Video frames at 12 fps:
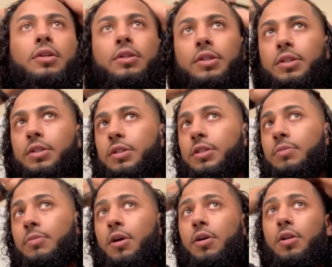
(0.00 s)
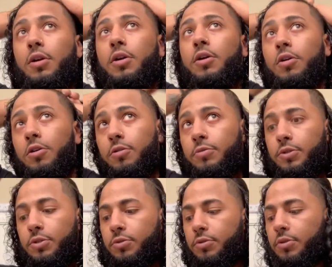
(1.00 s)
this is a small little comb
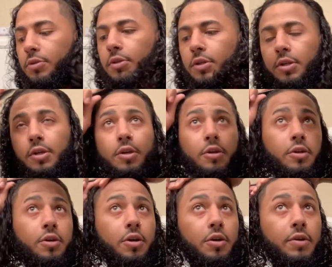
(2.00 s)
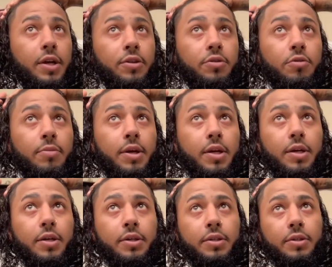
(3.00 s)
too, going right through my hair.